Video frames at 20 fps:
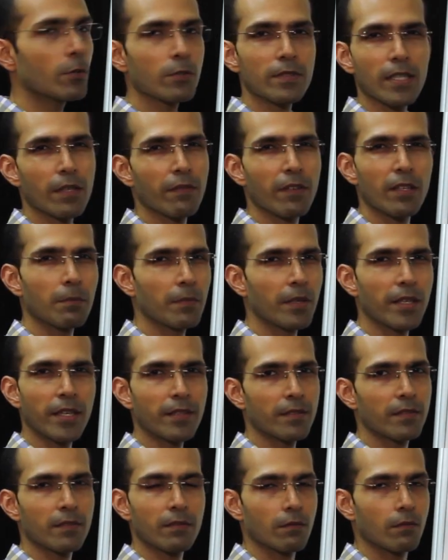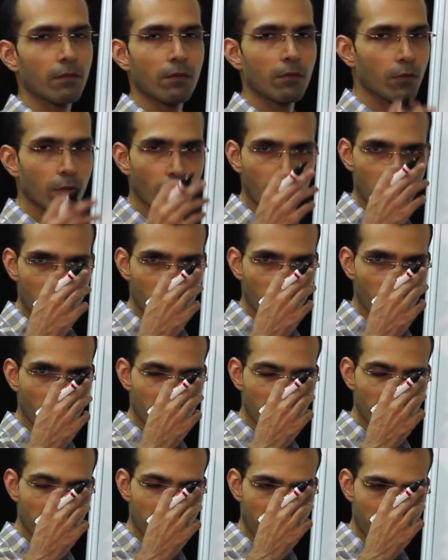to 7 minutes, not
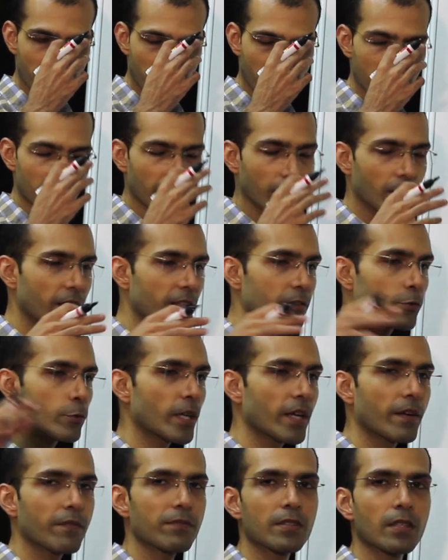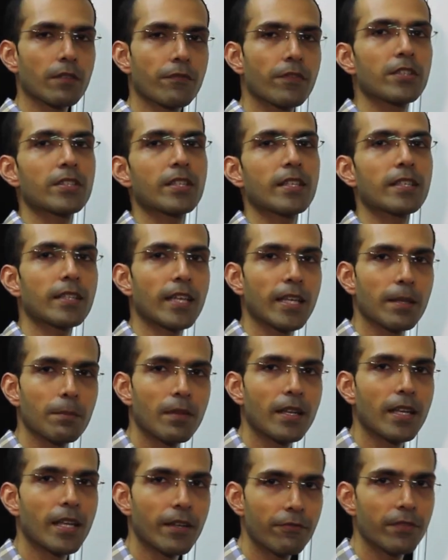worth the efforts unless you have sufficient time
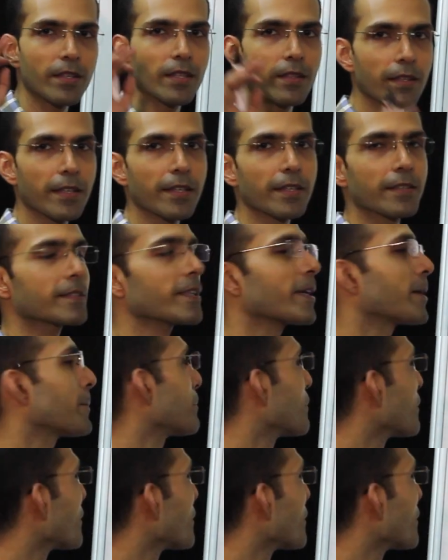left in the exam.